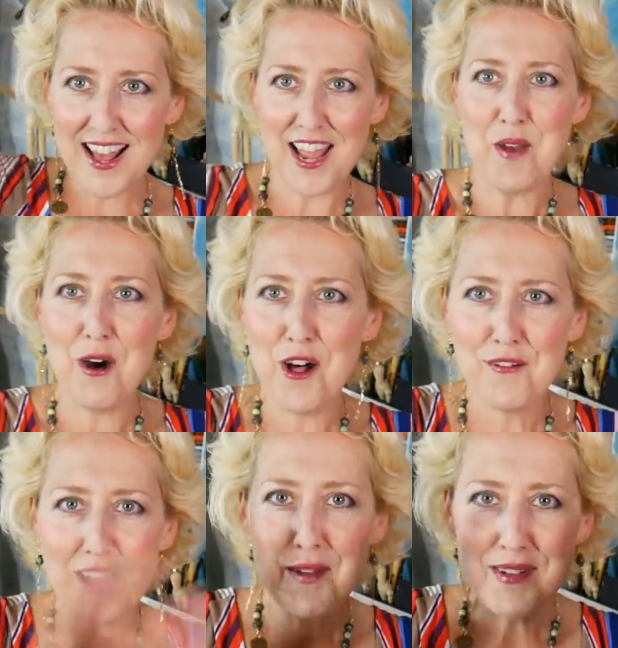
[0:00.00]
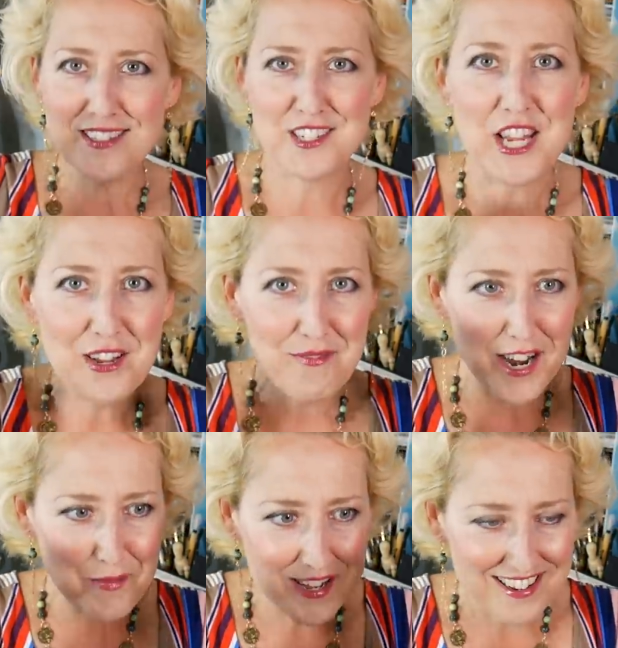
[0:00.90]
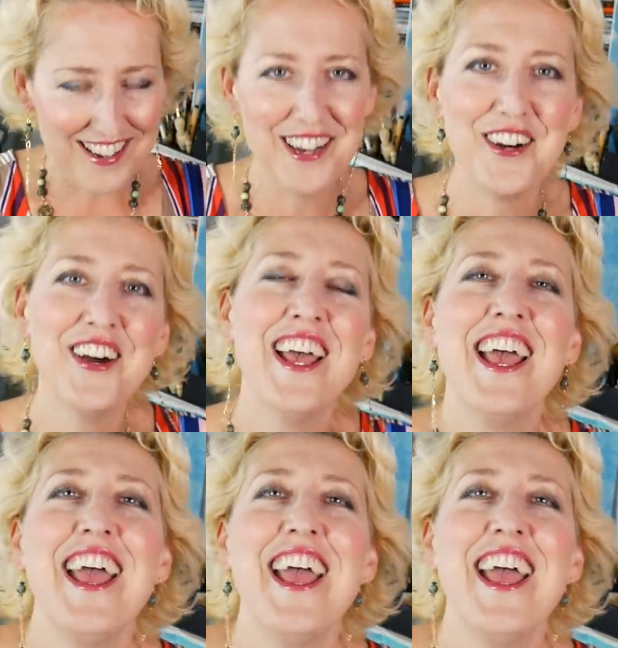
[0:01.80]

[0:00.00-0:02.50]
I am all vitamins, team vitamin, you know.